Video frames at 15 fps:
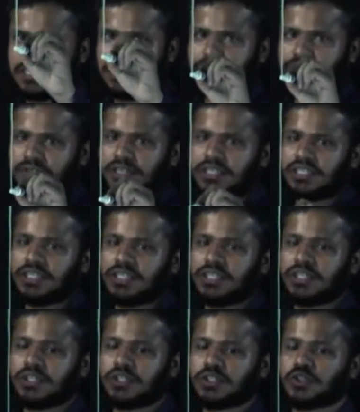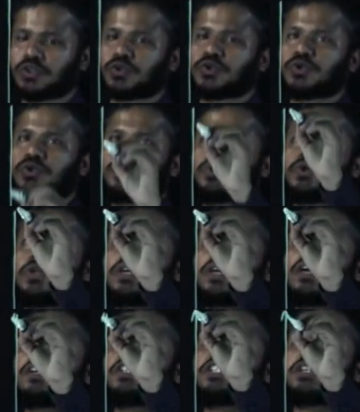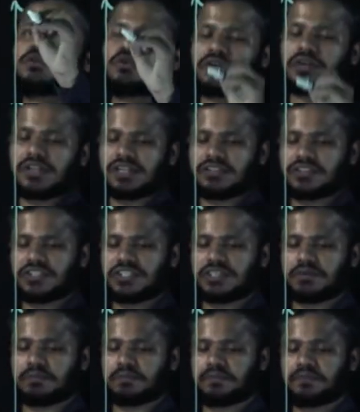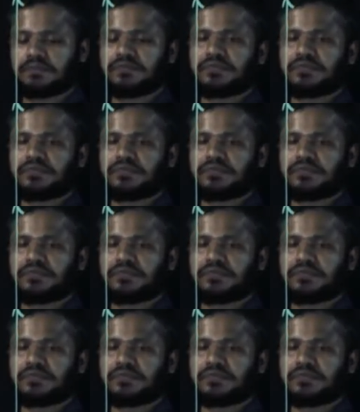if I draw Cartesian coordinate system,